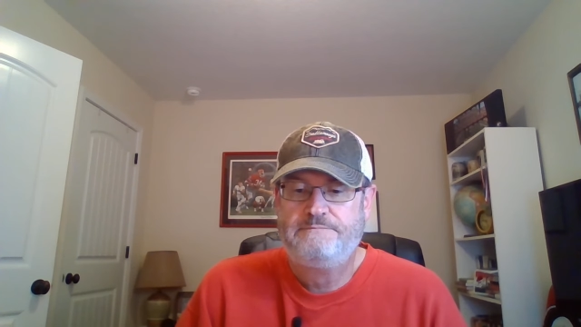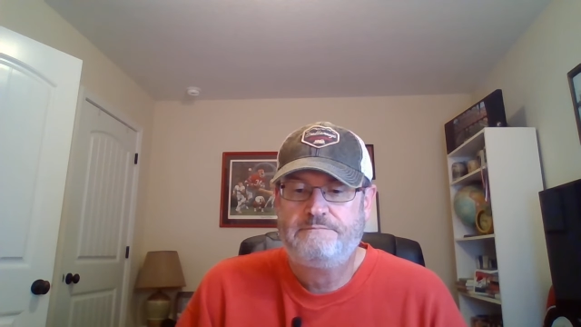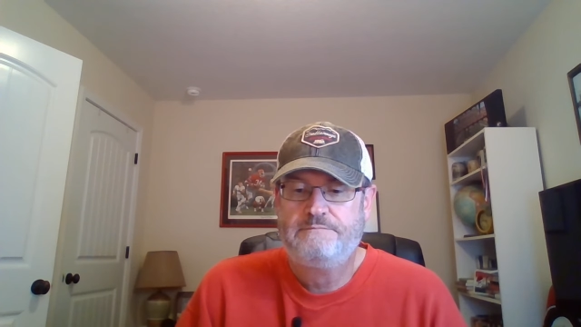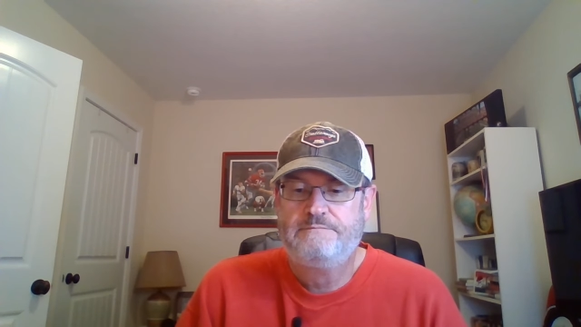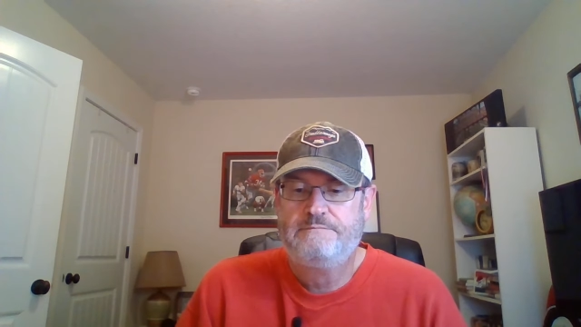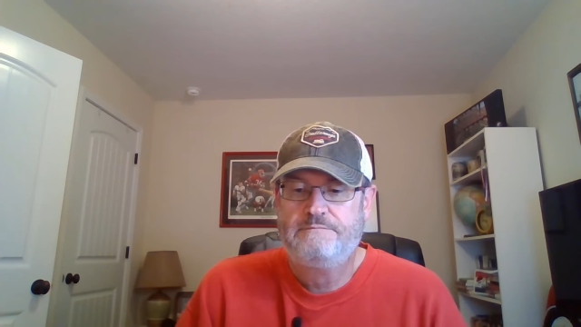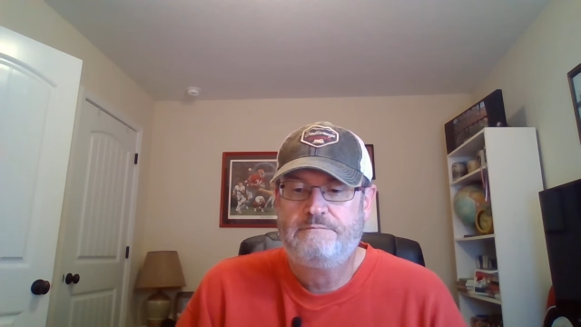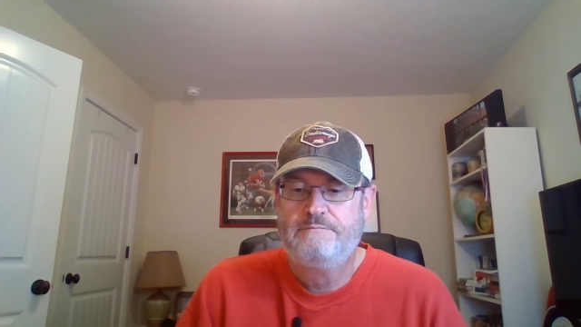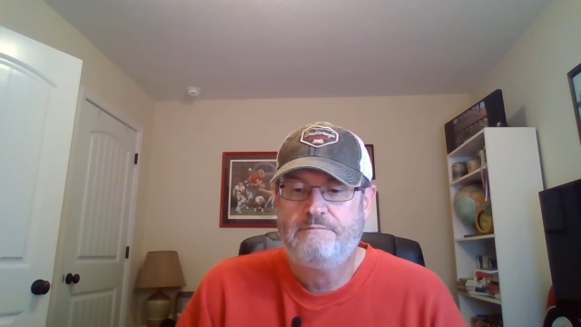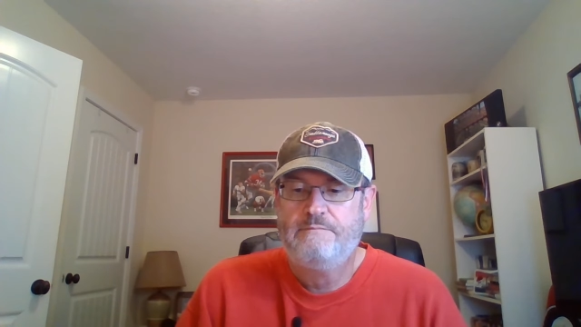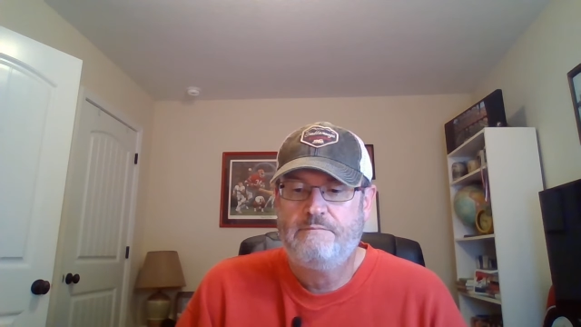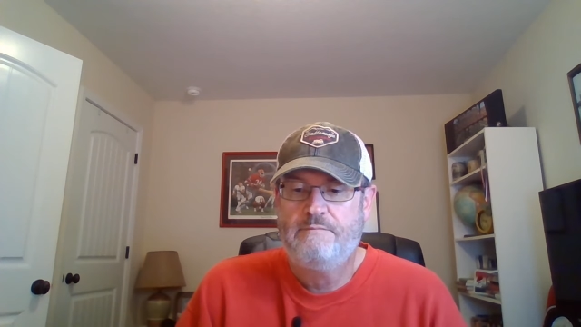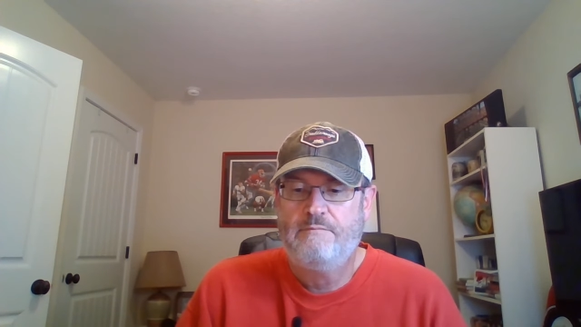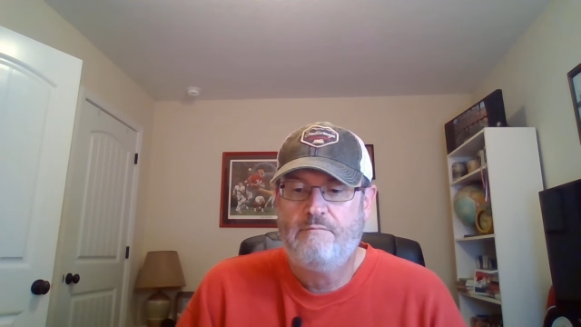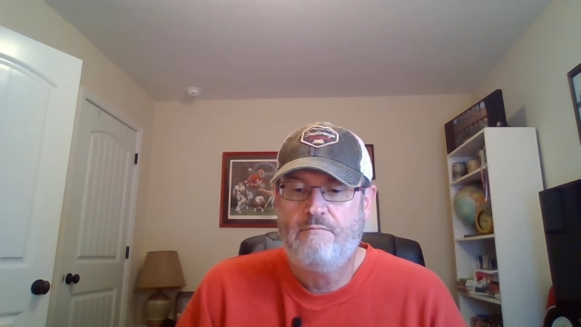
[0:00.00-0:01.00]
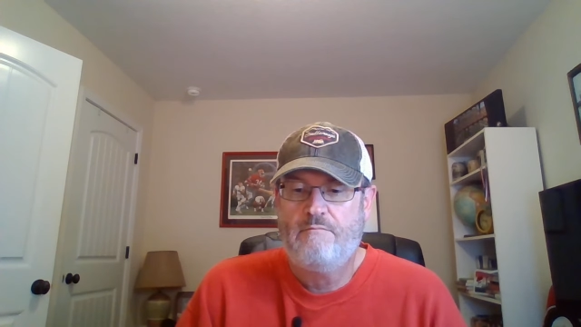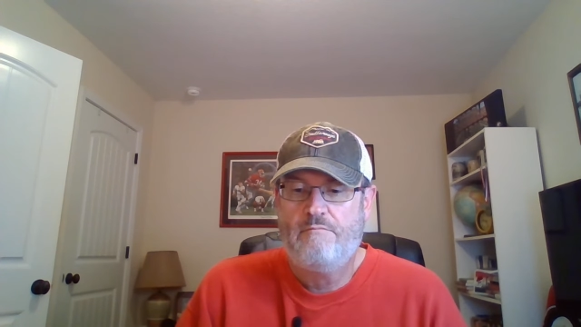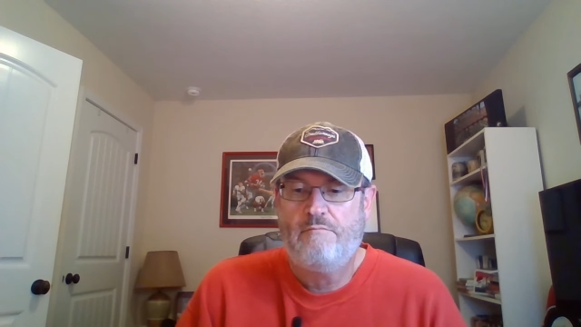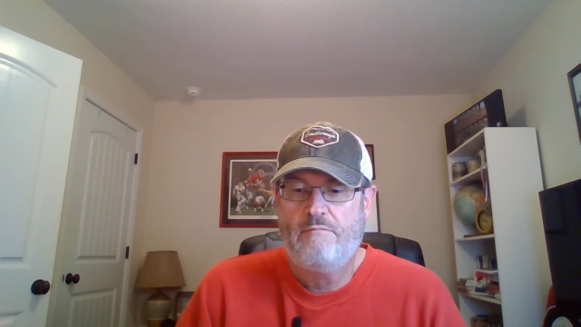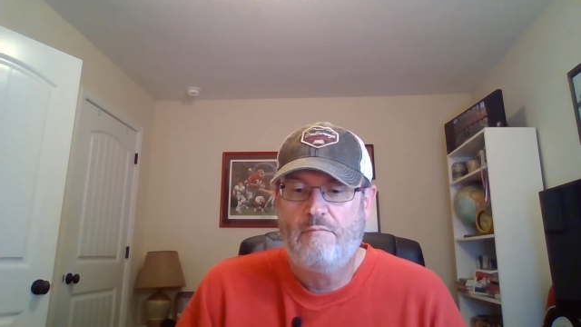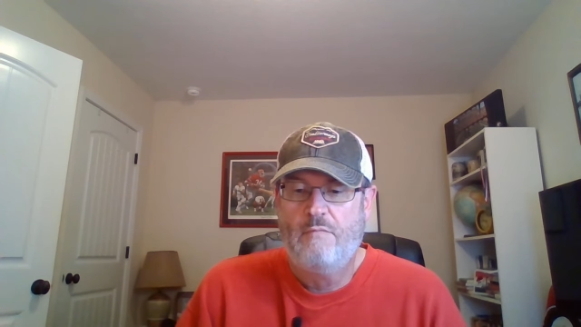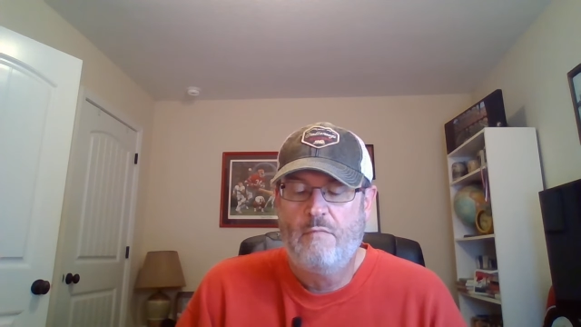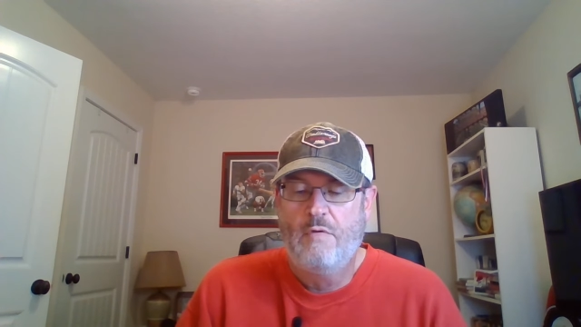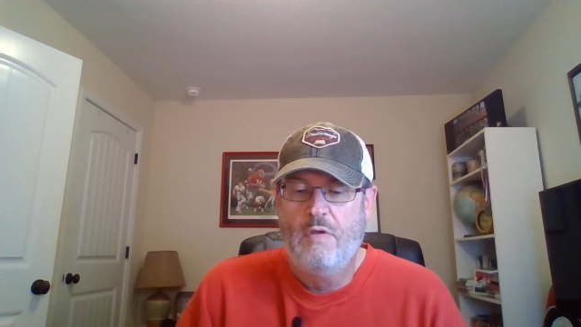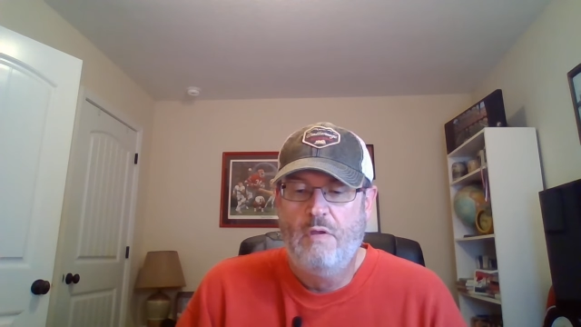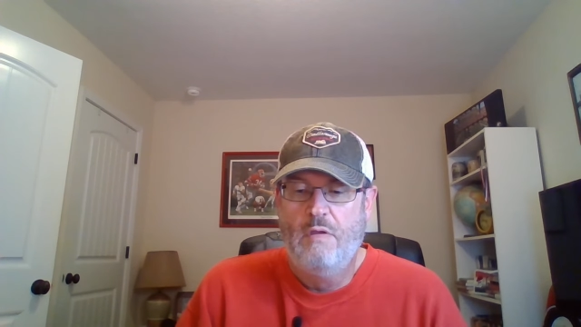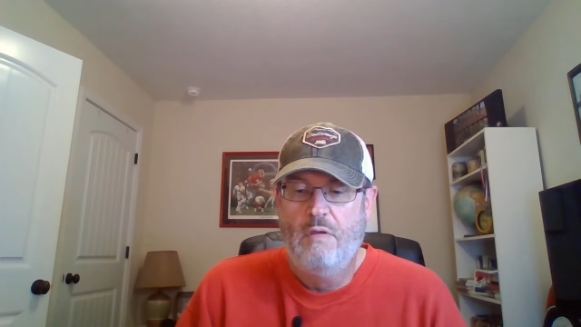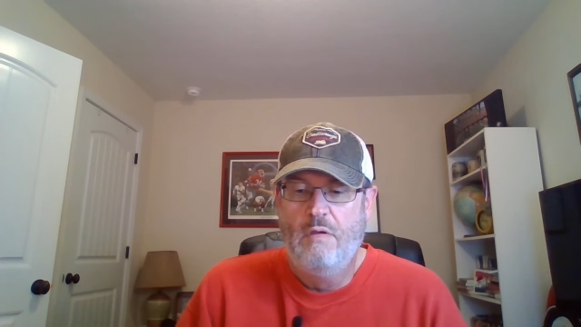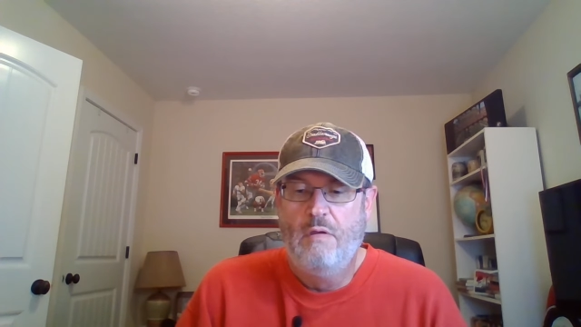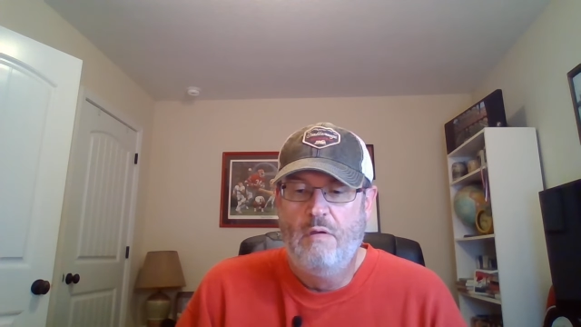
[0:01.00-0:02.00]

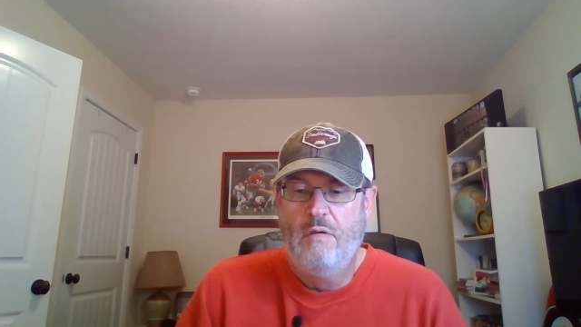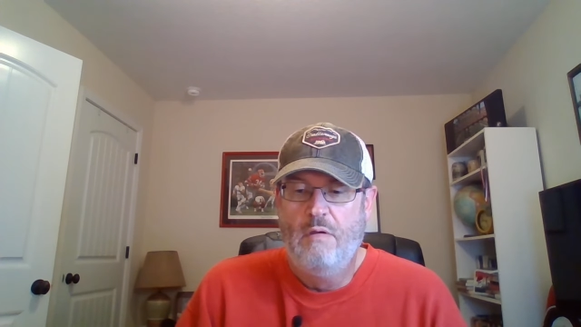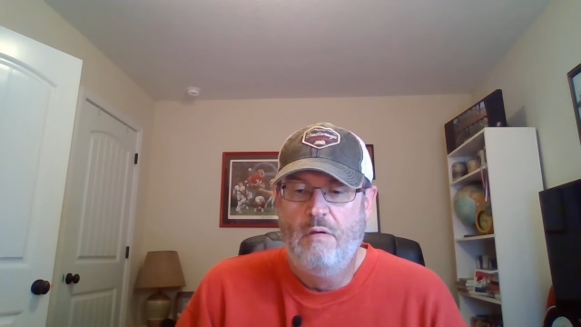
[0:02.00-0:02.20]
Nothing is said.